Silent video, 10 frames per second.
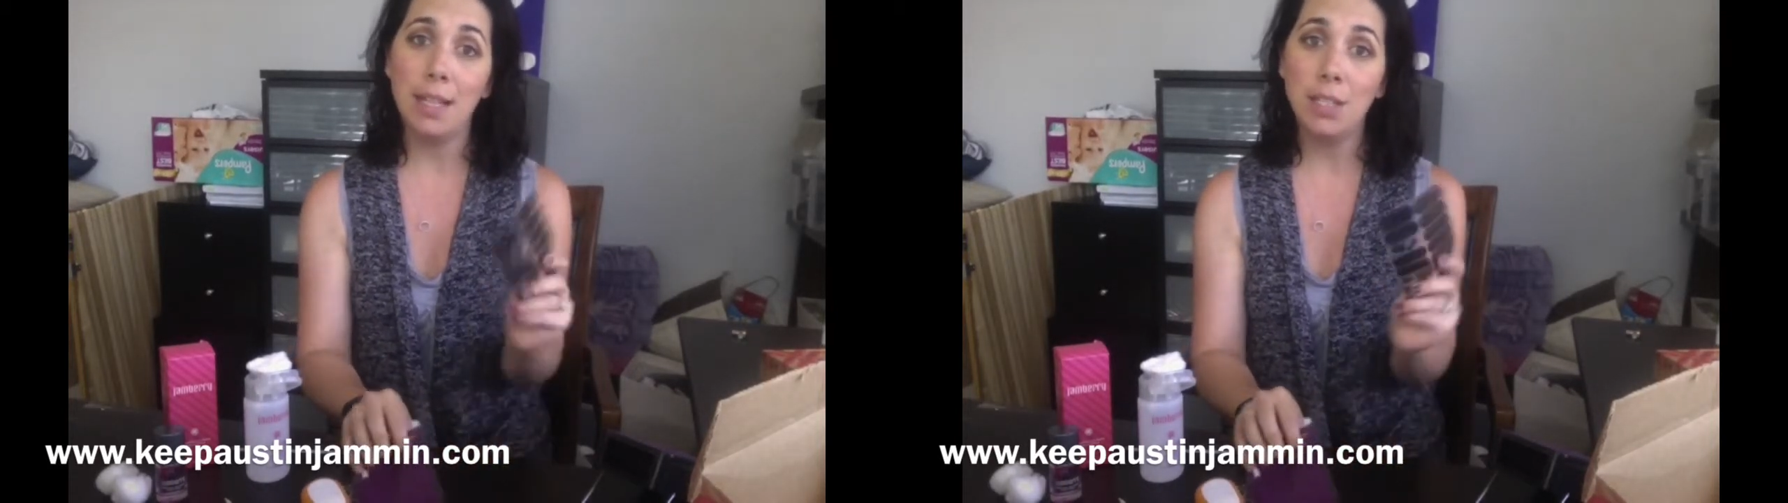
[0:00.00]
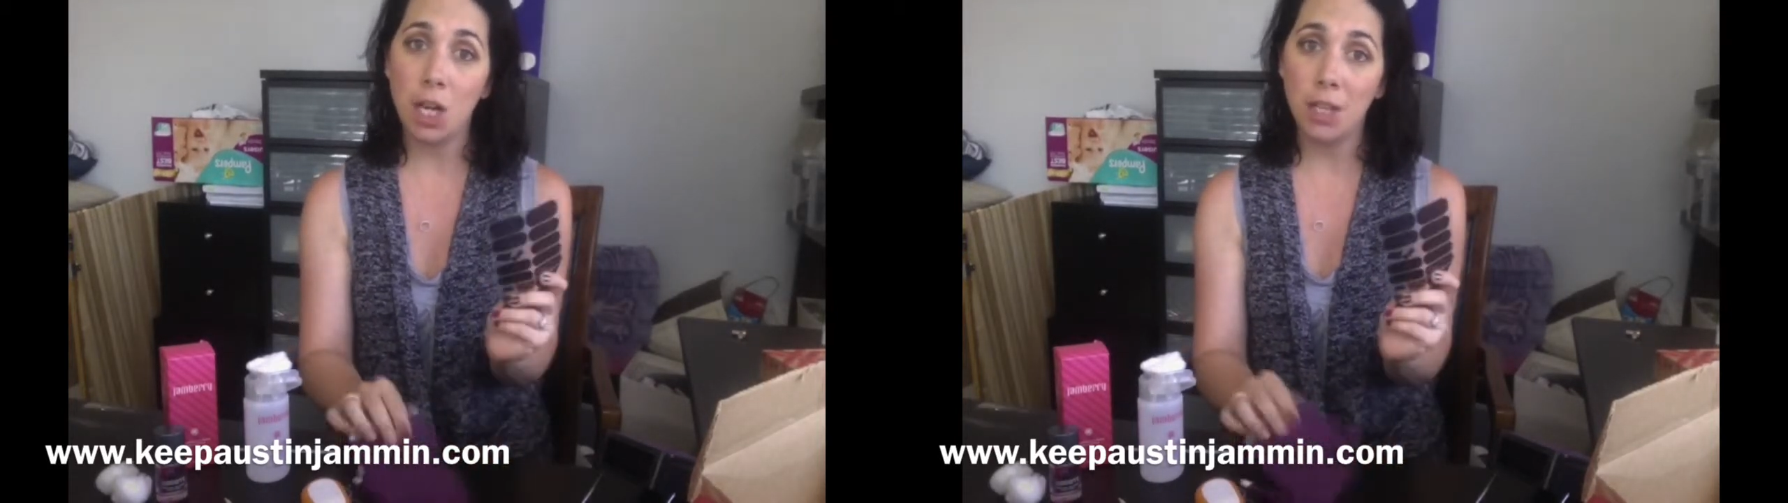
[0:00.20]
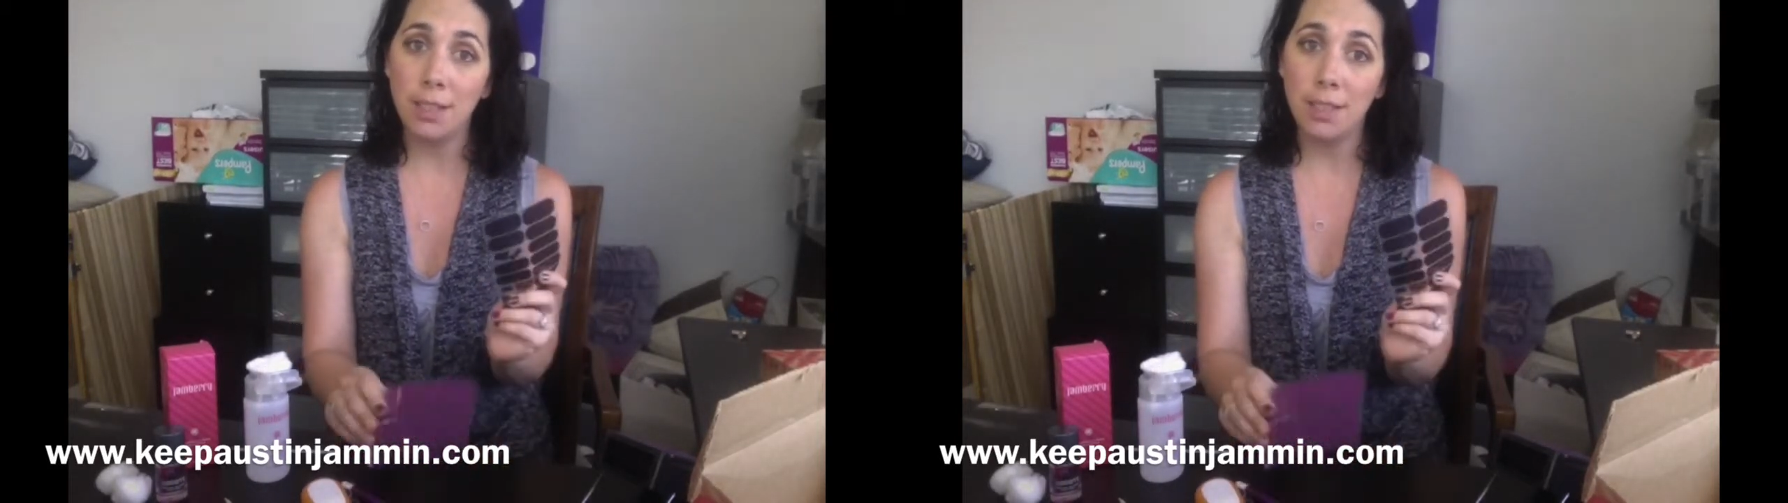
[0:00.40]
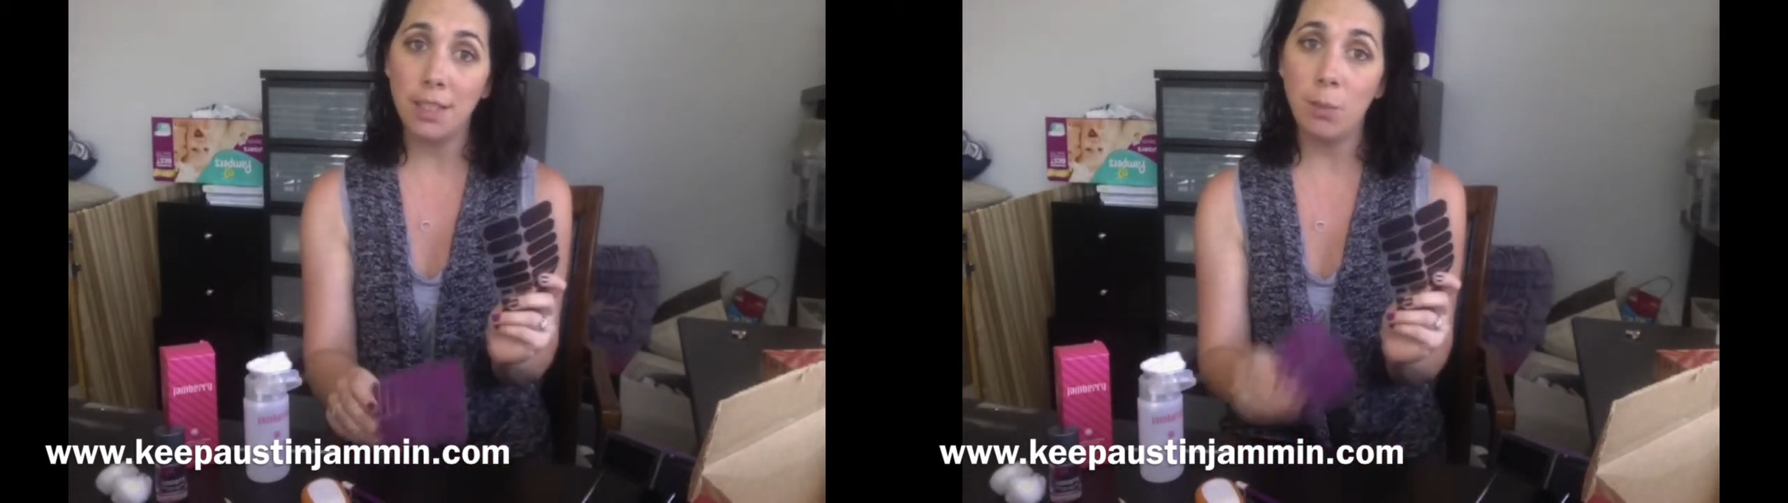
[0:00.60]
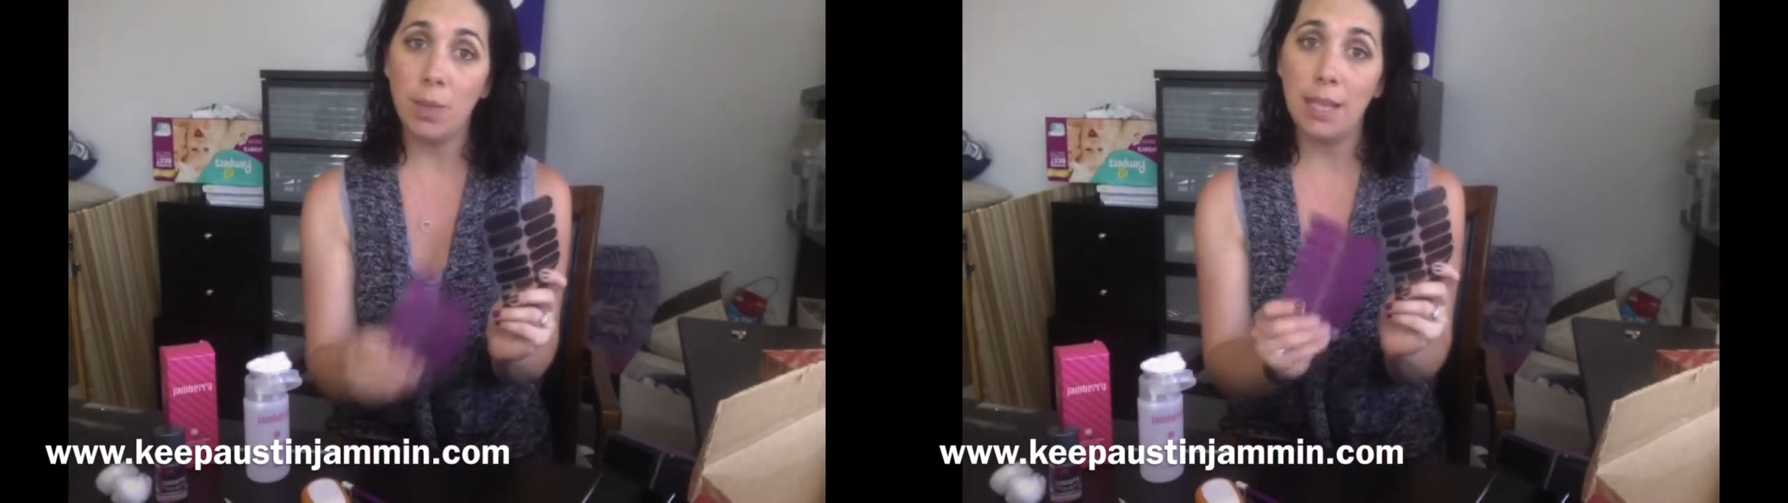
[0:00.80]

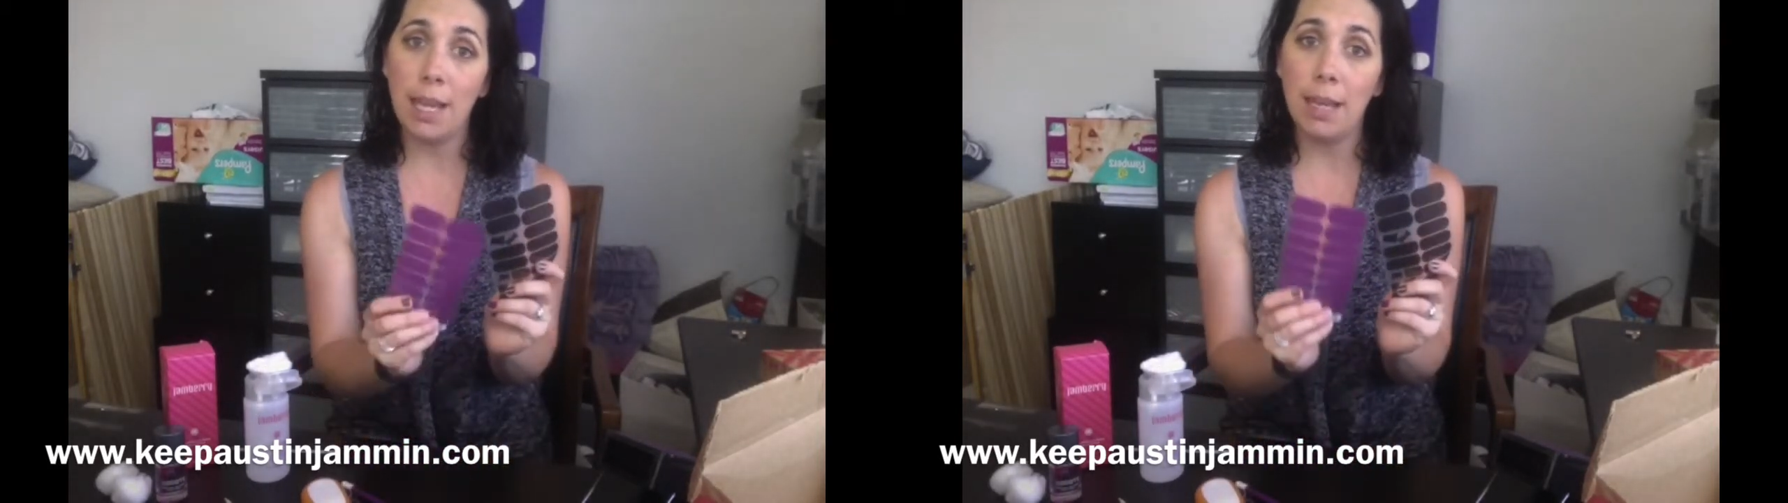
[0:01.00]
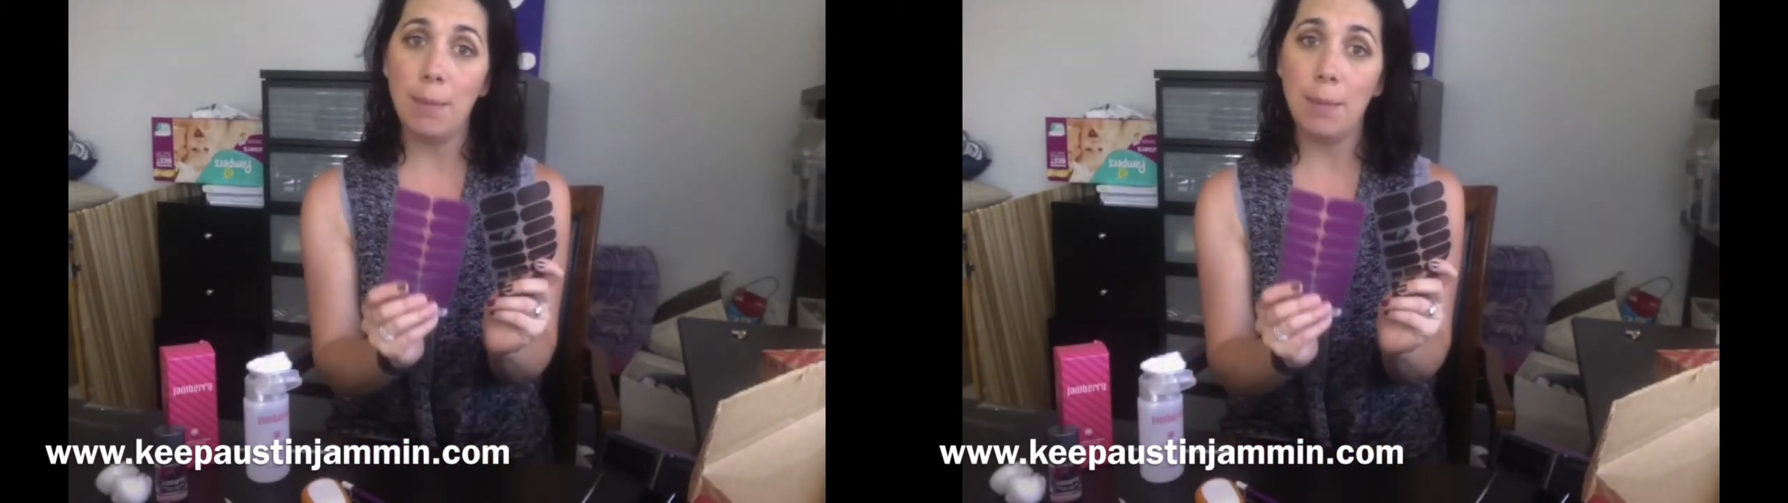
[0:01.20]
tungsten with a